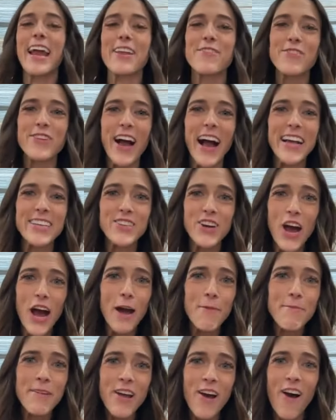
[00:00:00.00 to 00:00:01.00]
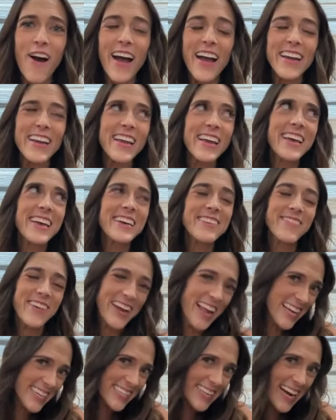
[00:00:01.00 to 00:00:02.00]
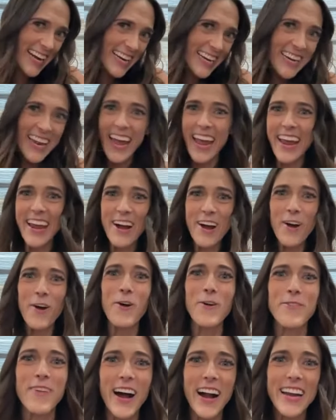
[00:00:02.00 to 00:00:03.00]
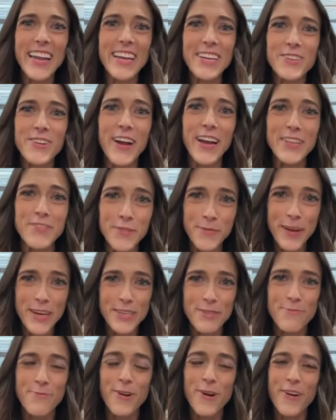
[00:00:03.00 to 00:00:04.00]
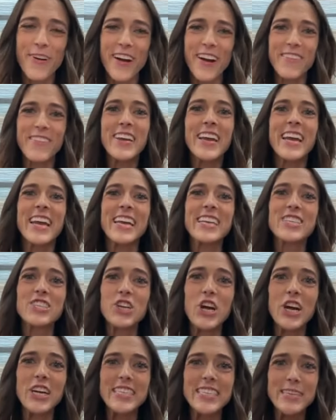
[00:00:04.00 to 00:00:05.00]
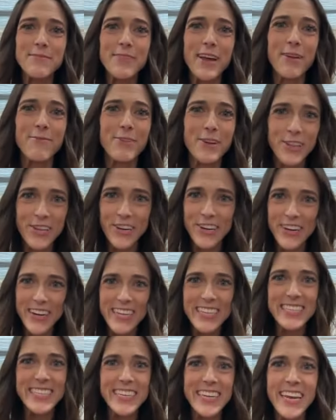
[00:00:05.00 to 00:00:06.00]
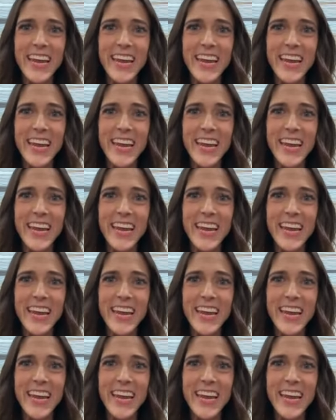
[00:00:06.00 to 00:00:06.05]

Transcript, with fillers: And if you guys are hopping on my next ninety day whole body transformation program, it starts September third.